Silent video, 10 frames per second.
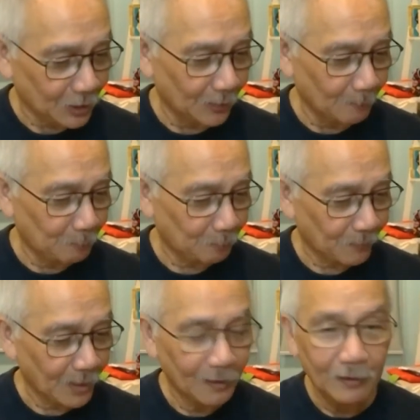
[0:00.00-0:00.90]

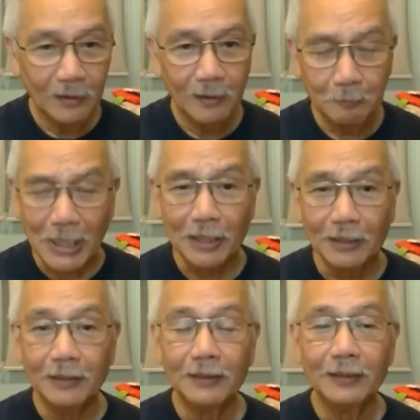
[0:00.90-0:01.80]
So
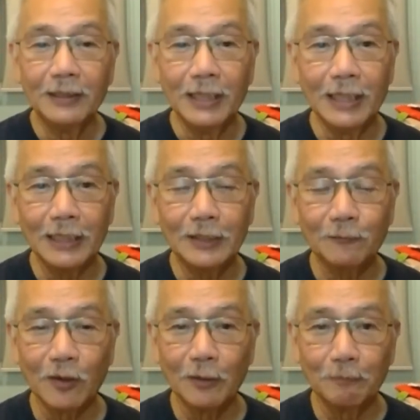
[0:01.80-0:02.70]
P
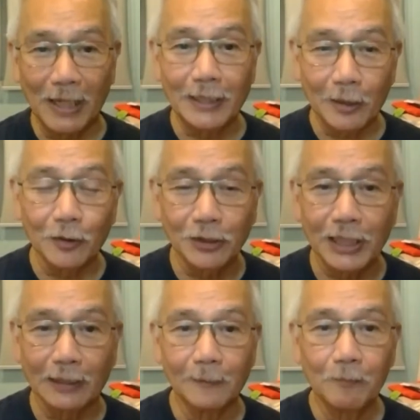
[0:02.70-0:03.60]
is for
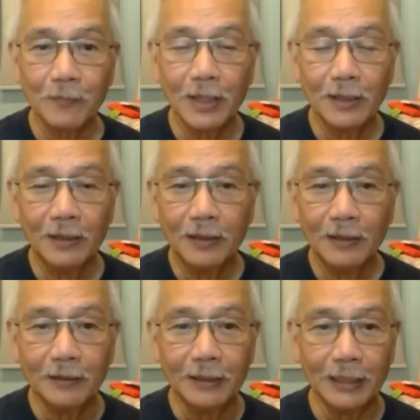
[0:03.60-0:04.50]
Pentecostal,
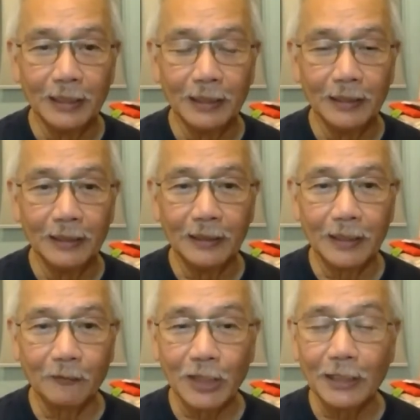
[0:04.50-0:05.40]

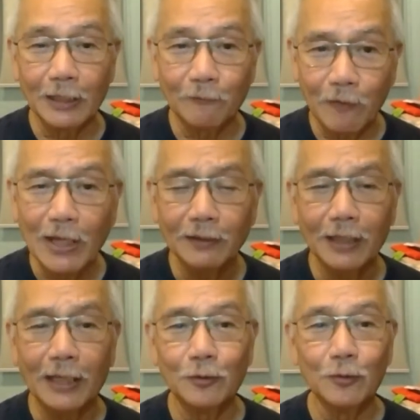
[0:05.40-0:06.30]
the authentic
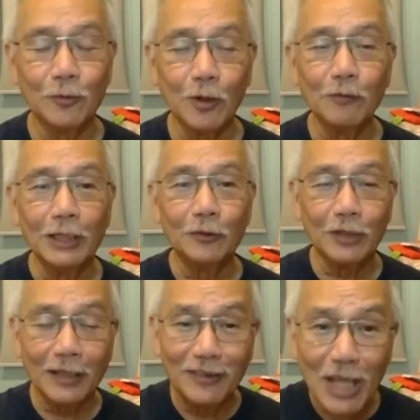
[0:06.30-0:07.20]
faith, and to grow
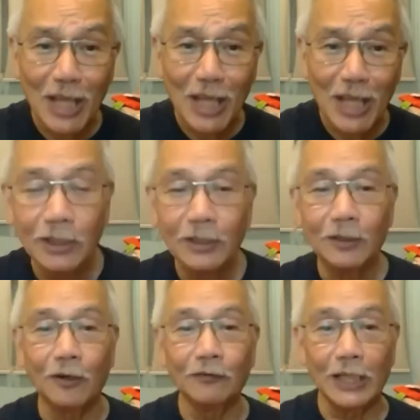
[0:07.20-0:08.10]
into the
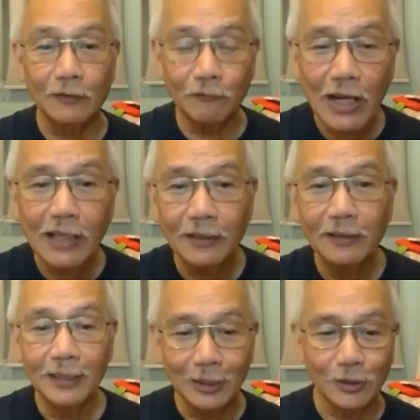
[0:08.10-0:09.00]
depth of that
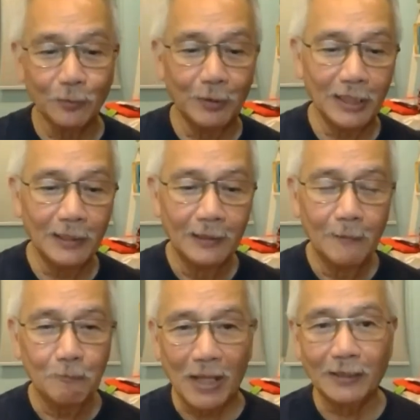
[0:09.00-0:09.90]
faith is to
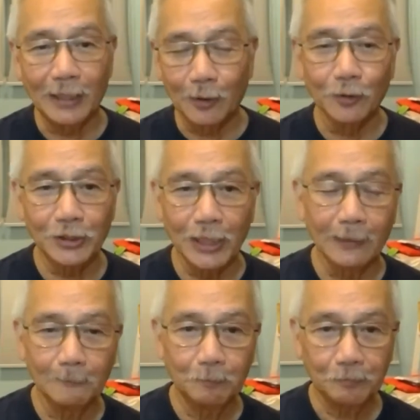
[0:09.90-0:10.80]
be
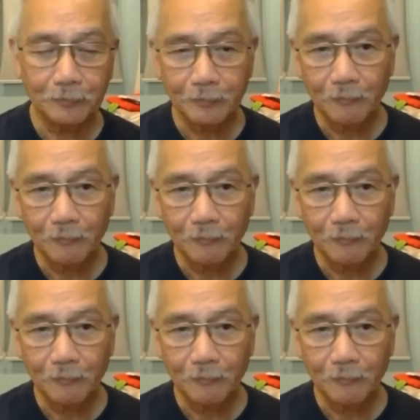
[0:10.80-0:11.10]
Pentecostal.